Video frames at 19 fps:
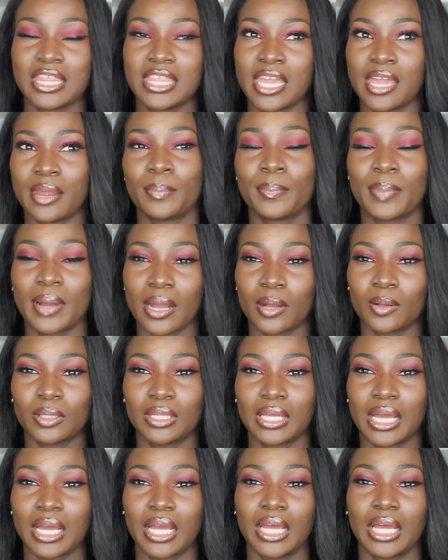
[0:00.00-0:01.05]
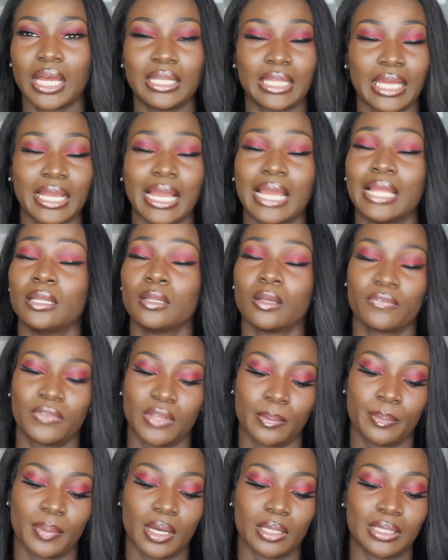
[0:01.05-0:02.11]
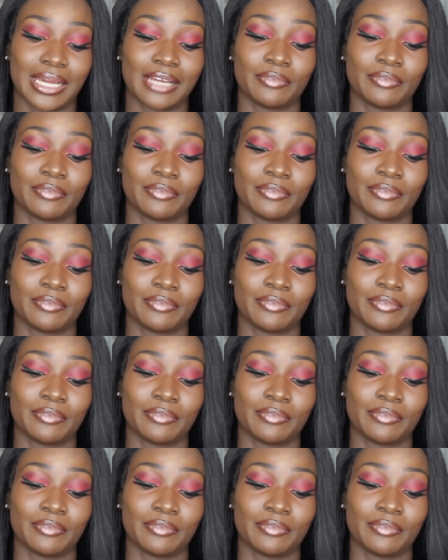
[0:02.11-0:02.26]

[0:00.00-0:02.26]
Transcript: Their powder, like, I love their powder.